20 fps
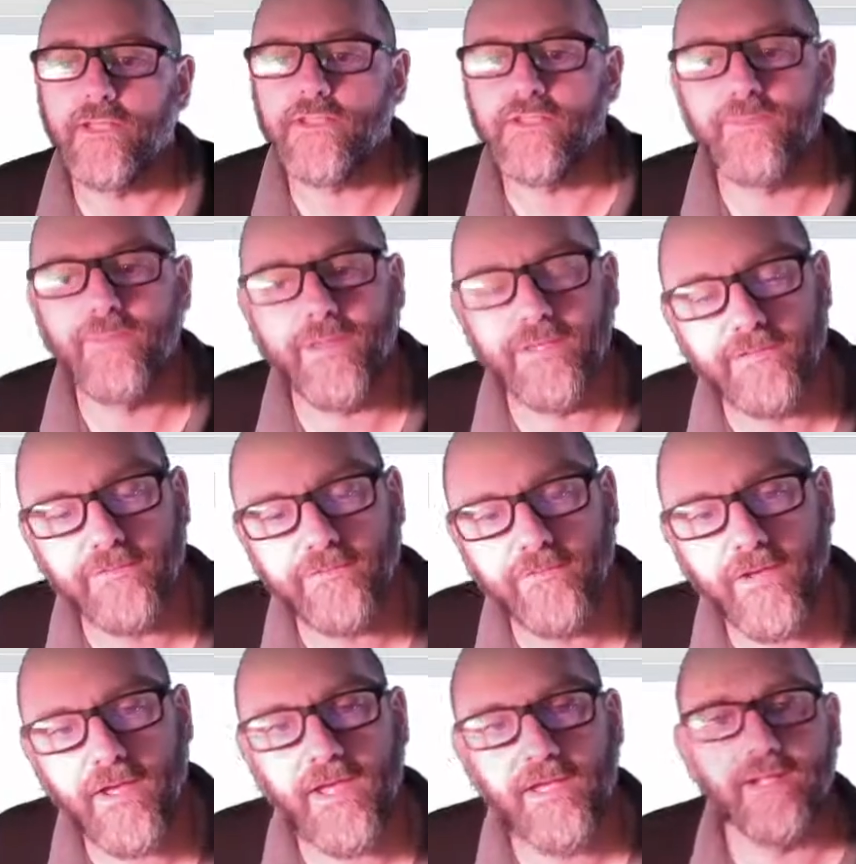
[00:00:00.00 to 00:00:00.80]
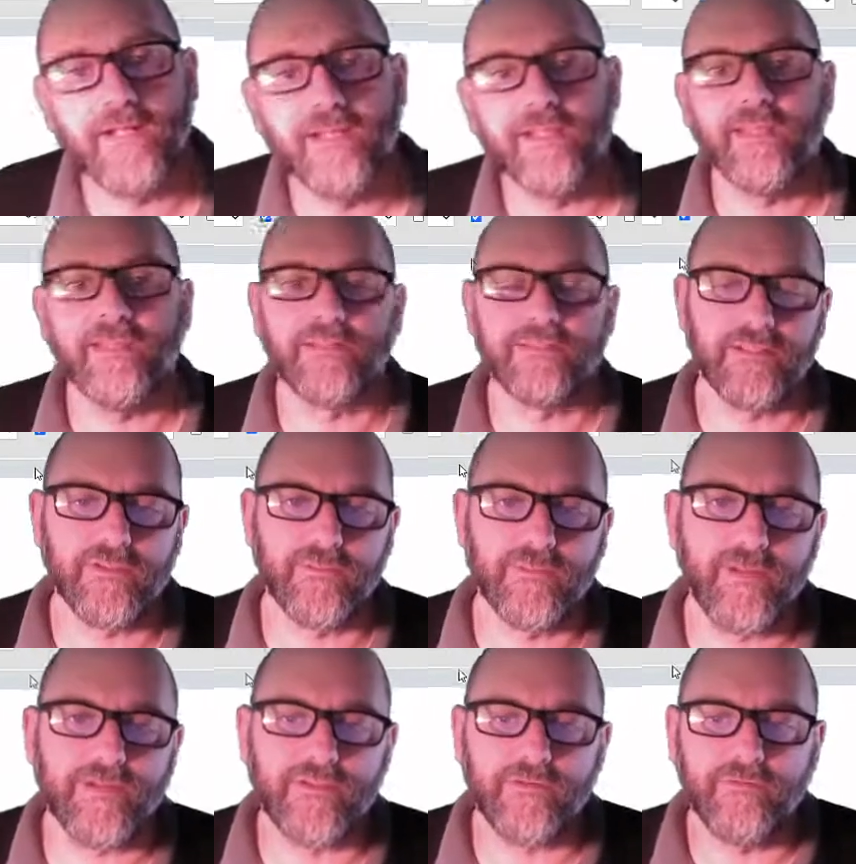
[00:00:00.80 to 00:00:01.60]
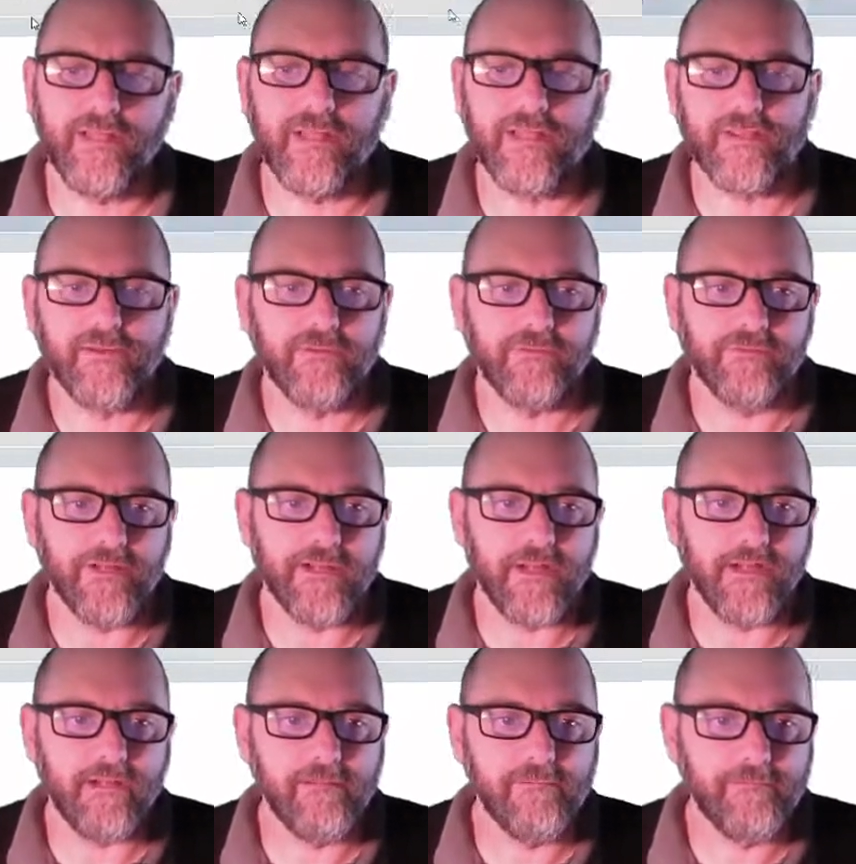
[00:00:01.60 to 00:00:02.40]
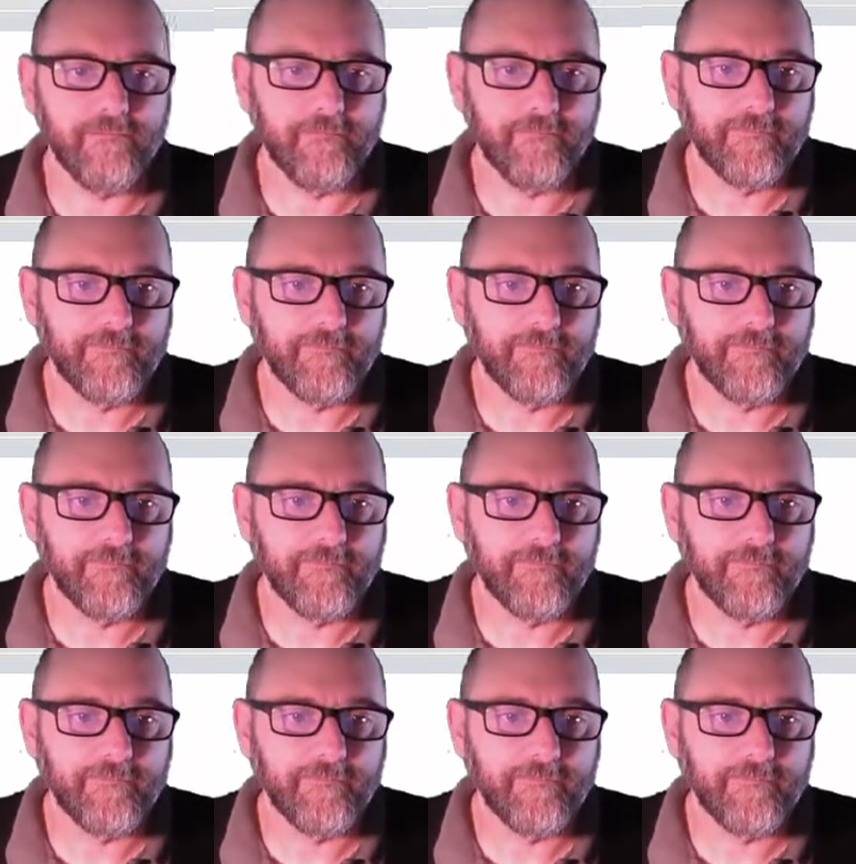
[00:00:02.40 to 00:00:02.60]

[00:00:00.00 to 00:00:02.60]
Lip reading: specified, and it gets the special value of null.